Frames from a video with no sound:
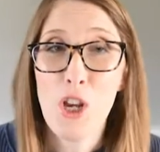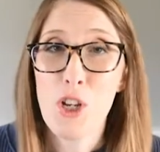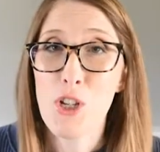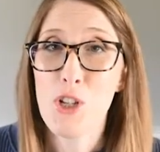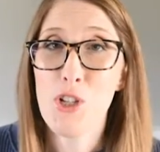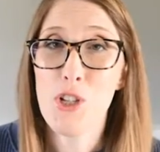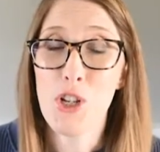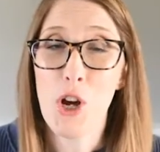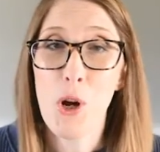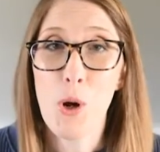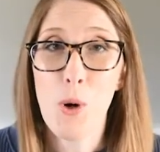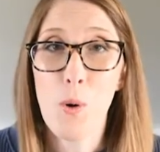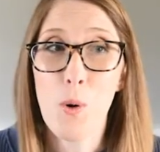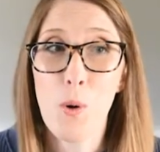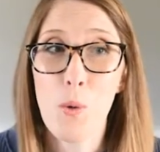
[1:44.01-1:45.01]

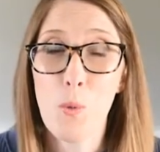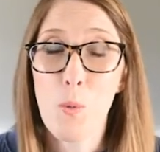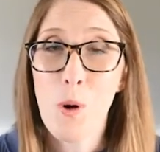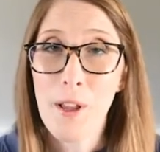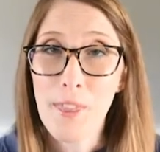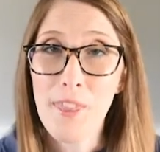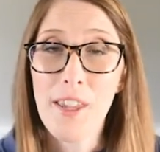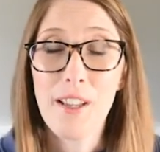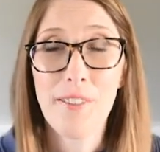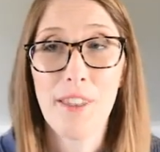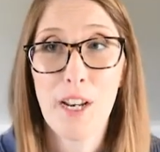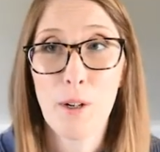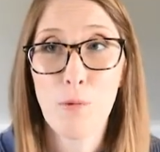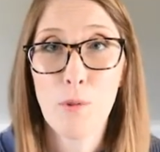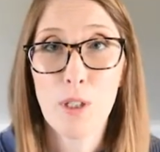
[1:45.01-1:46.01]
So one thing that
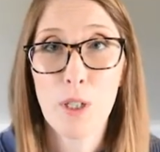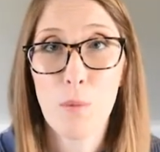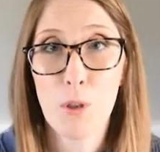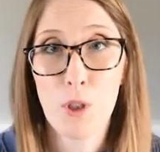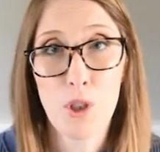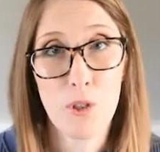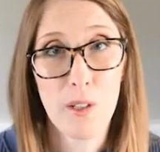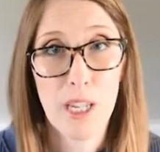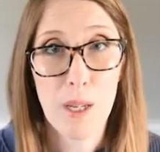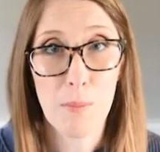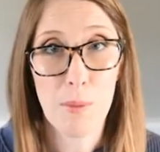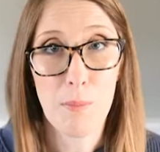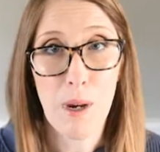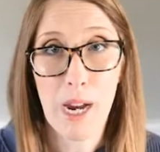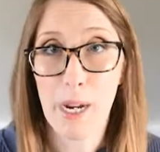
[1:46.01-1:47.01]
I really want you to keep
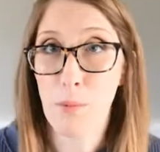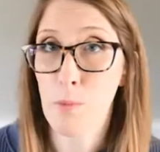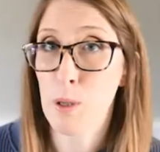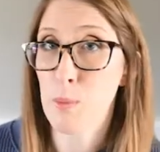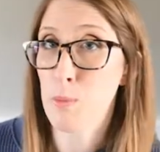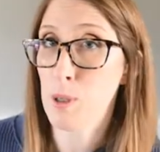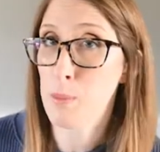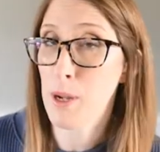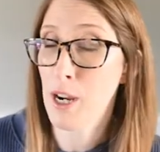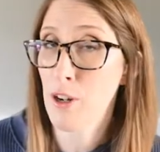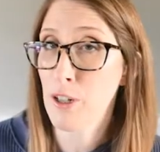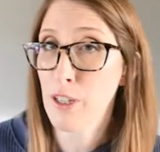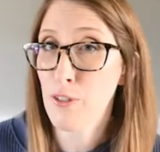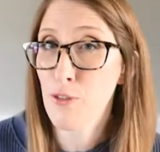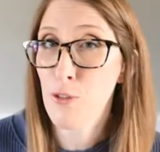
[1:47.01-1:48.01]
in mind when
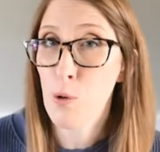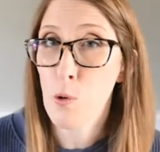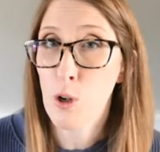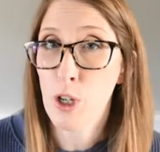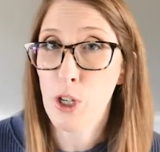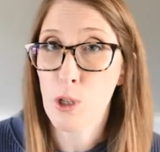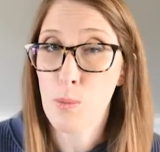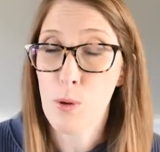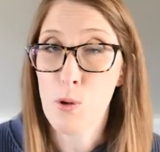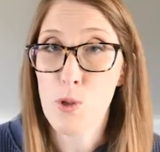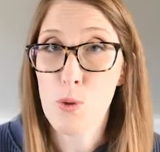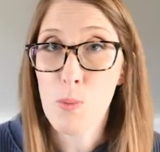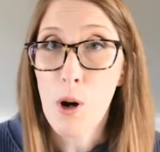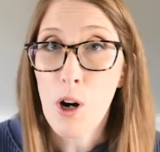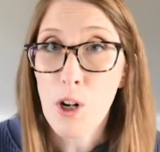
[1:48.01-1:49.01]
preparing for your
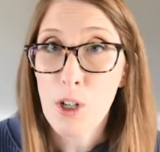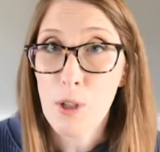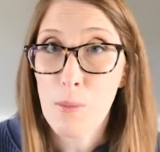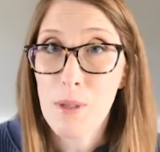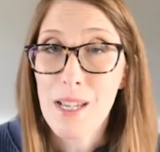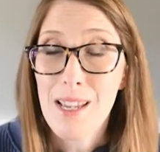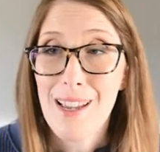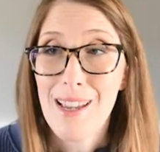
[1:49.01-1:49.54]
postpartum